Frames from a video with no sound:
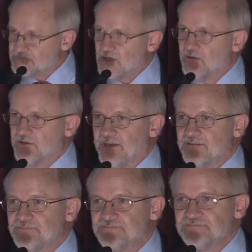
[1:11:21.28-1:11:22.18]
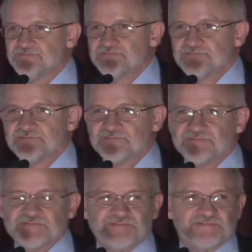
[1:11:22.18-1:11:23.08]
Okay.
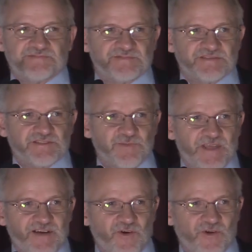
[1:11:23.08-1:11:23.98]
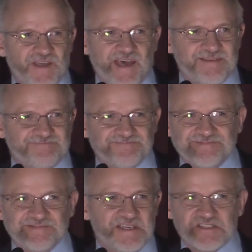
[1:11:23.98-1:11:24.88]
So we have all that.
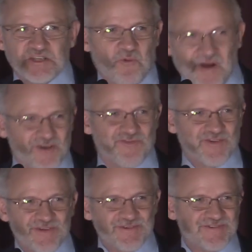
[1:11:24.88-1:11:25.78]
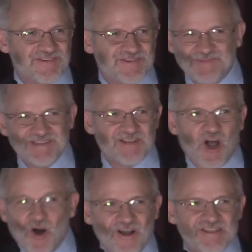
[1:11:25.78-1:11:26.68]
It's wonderful news. It's been
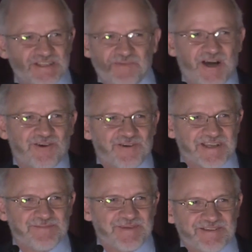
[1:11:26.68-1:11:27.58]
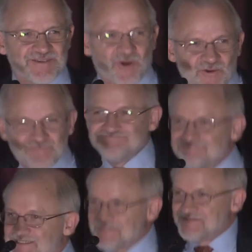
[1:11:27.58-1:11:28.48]
awe inspiring. I mean, you're all,
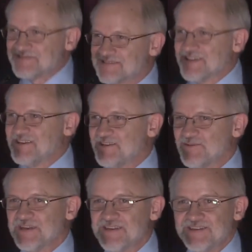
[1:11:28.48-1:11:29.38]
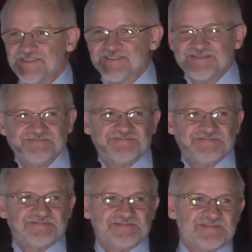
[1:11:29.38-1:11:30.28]
you know, kind of doing this.
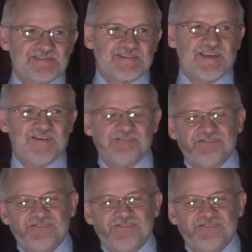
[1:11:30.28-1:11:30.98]
Okay?